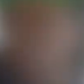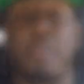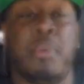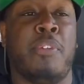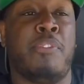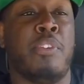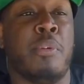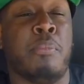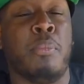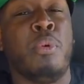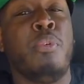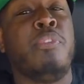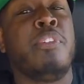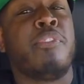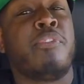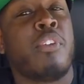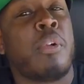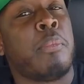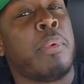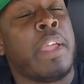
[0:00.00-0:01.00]
But if you're
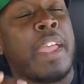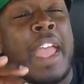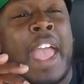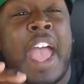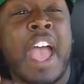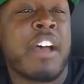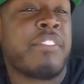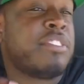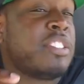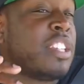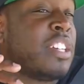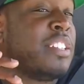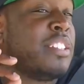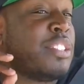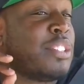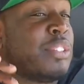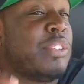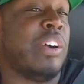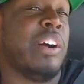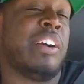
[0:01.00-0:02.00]
moving from a half ton
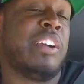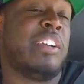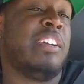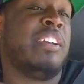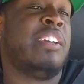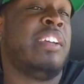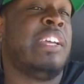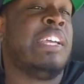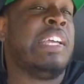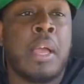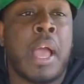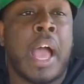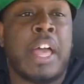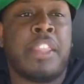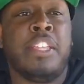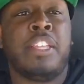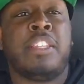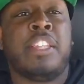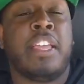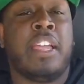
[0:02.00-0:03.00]
truck, I
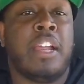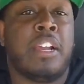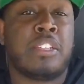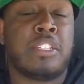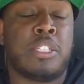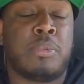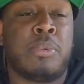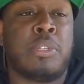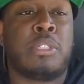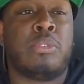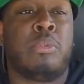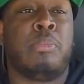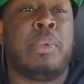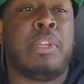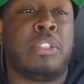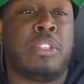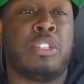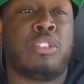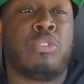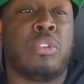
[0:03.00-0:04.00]
think the air suspension would
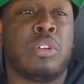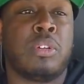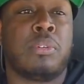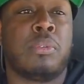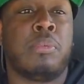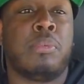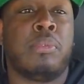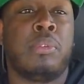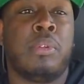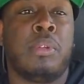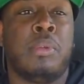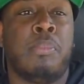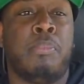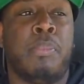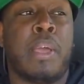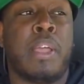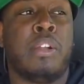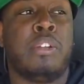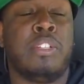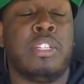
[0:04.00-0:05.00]
make the truck
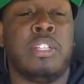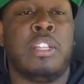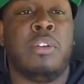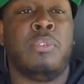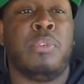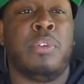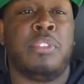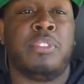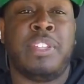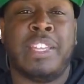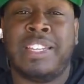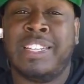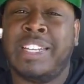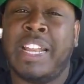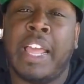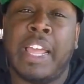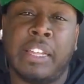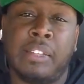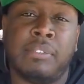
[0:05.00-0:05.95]
better to live with day to day.